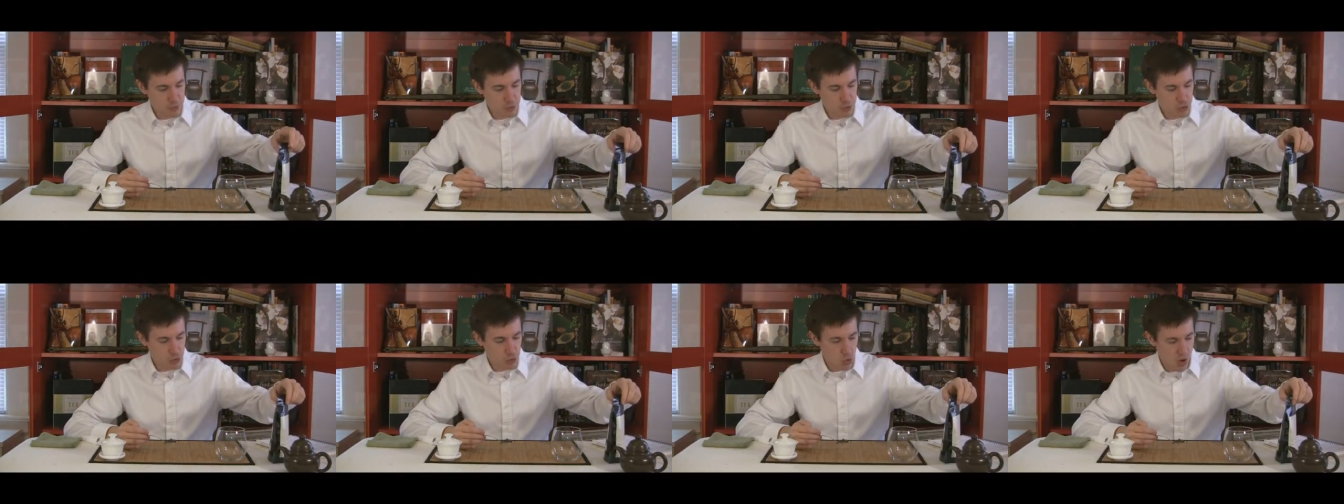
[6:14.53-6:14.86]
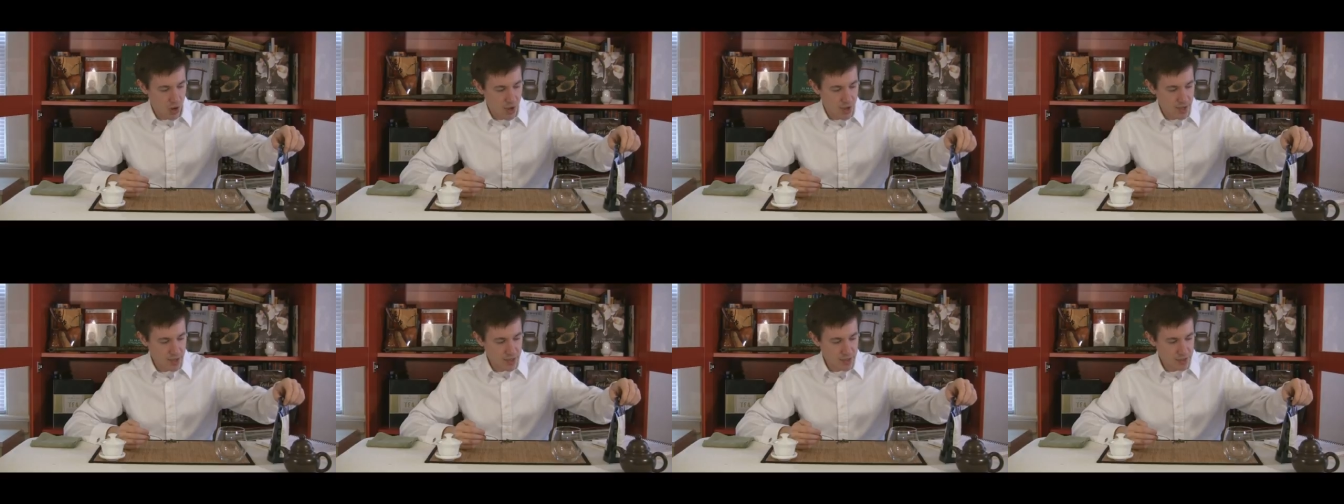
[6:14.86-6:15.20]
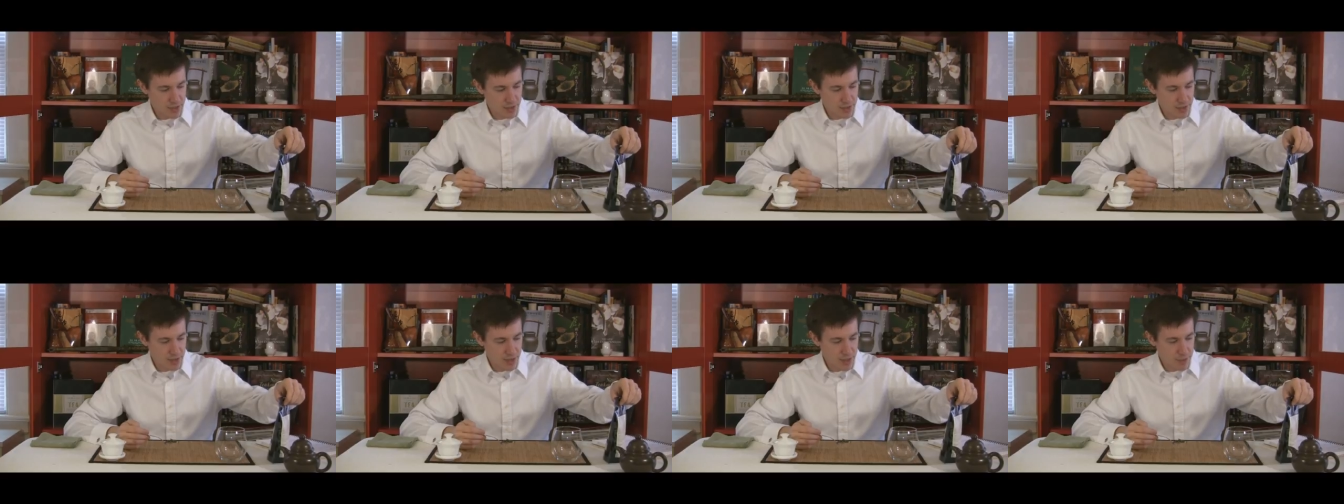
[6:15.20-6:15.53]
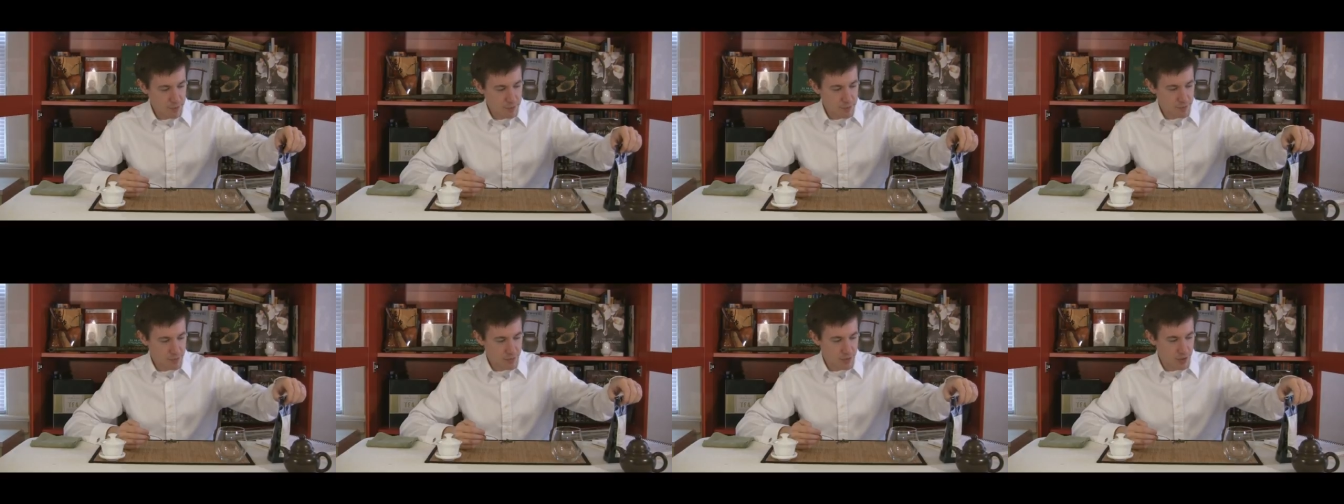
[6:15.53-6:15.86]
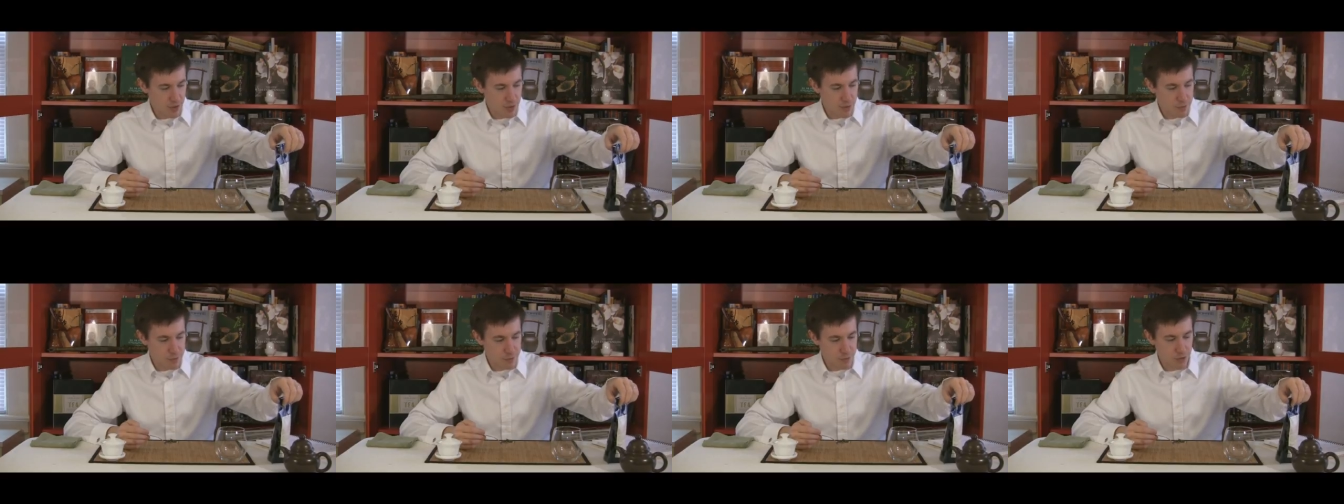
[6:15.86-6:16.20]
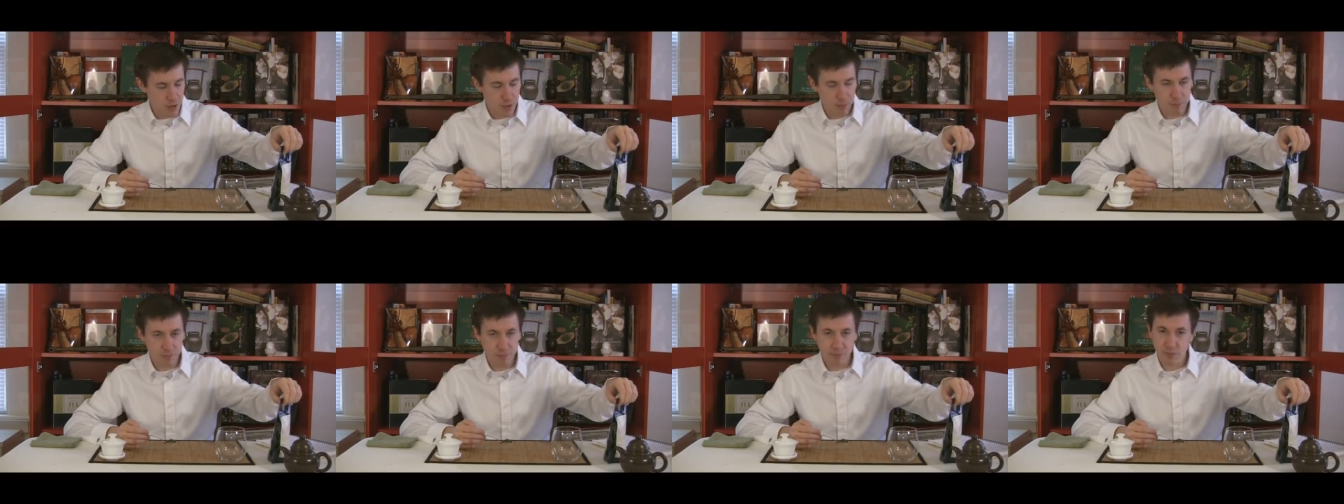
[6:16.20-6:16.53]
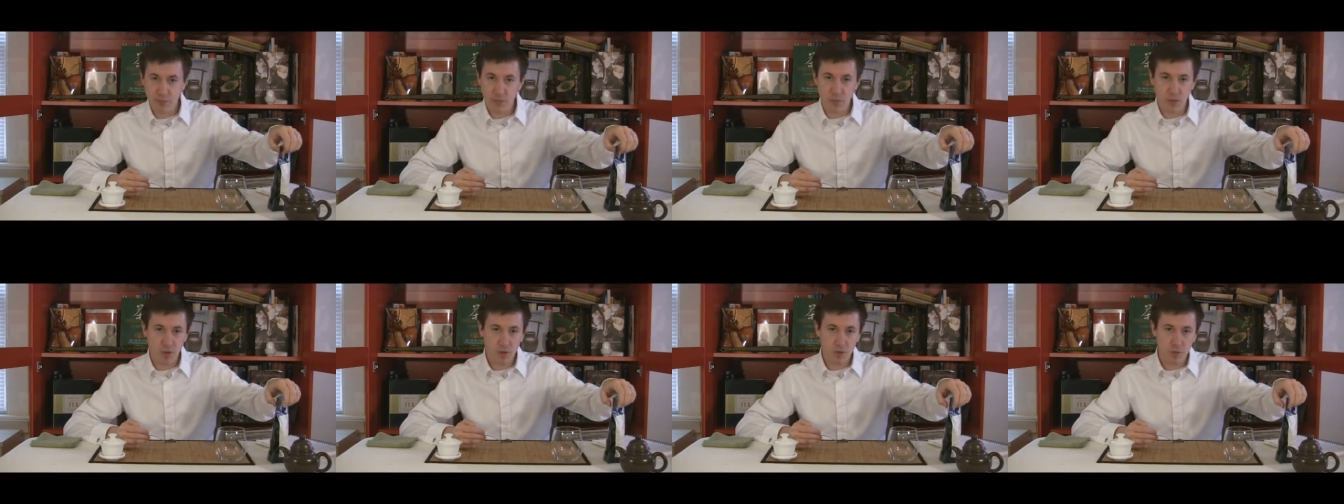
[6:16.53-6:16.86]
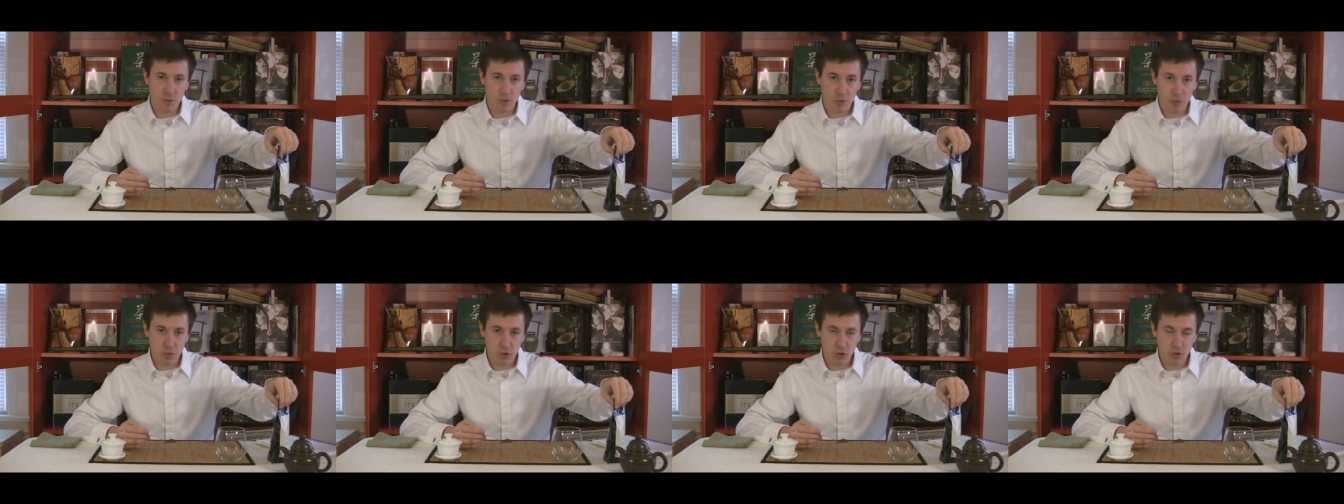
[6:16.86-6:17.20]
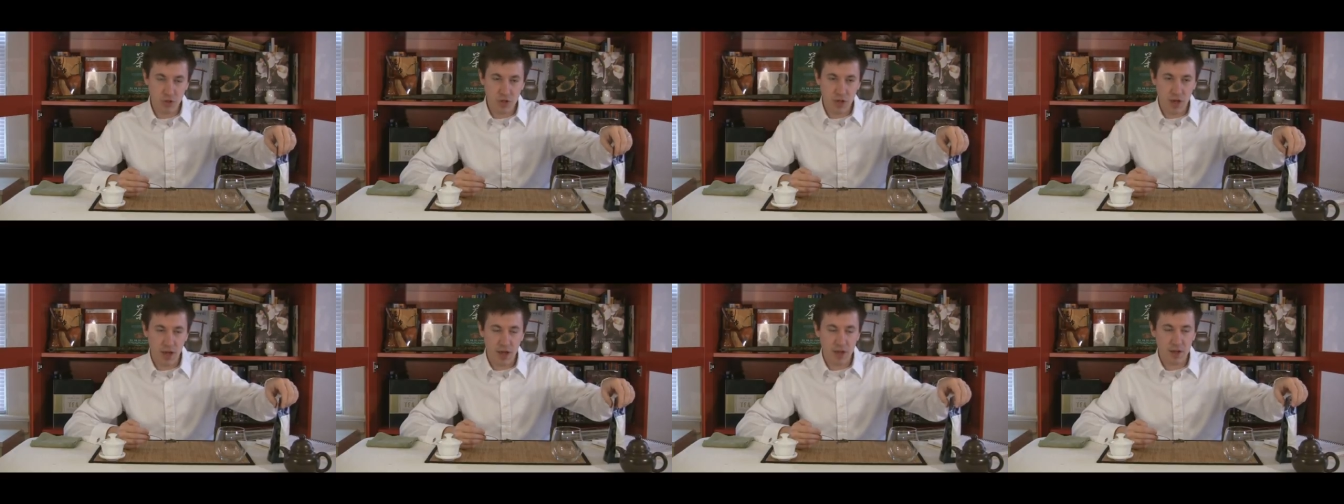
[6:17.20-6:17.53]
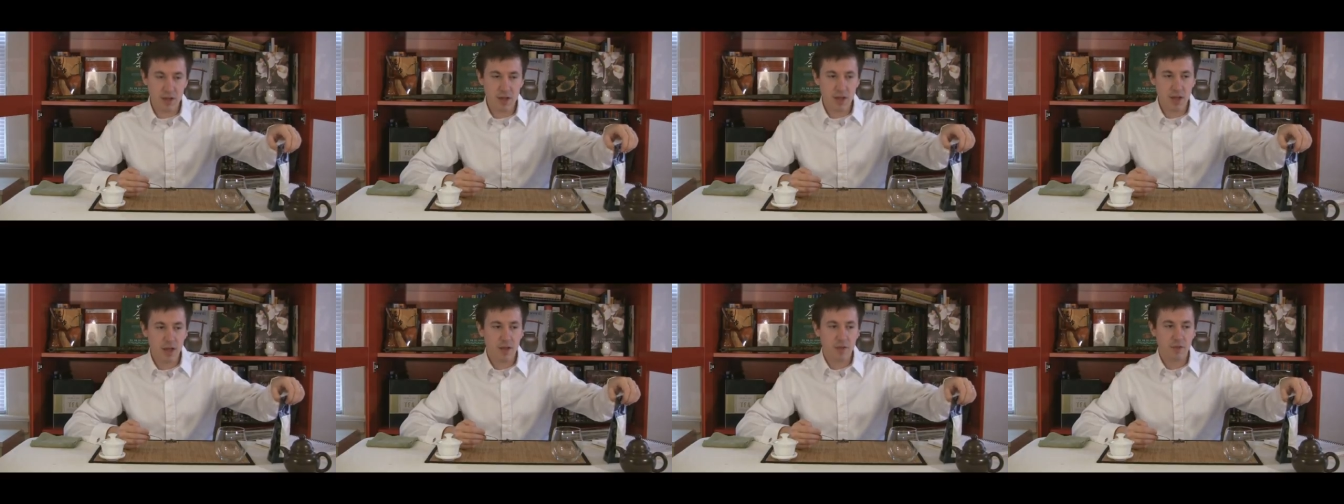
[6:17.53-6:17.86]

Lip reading: dry leaf from Yunnan.